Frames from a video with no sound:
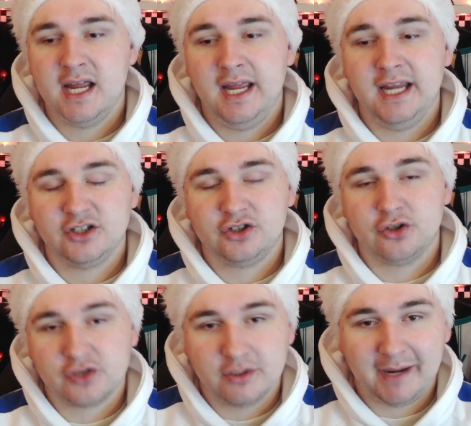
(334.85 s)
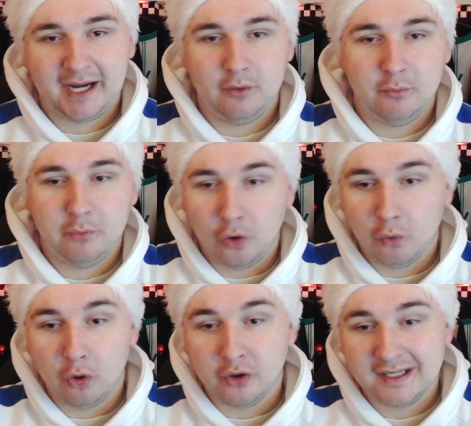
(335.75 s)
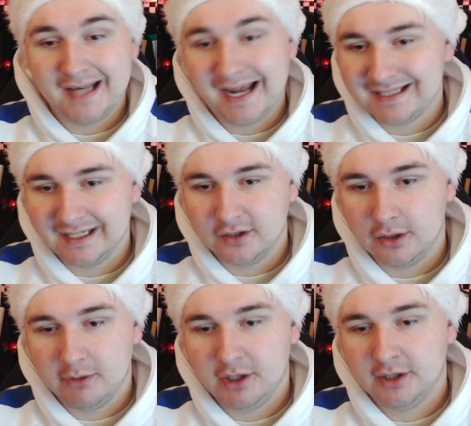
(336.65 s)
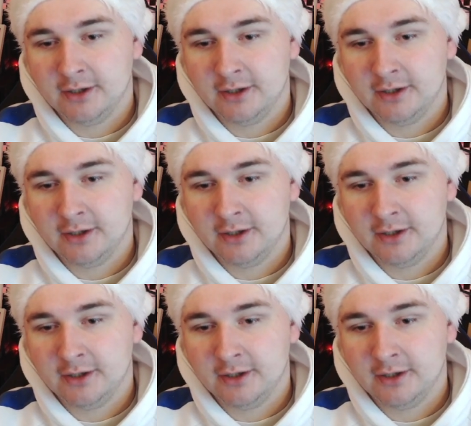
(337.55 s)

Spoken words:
It's just about Paul Warne letting them. And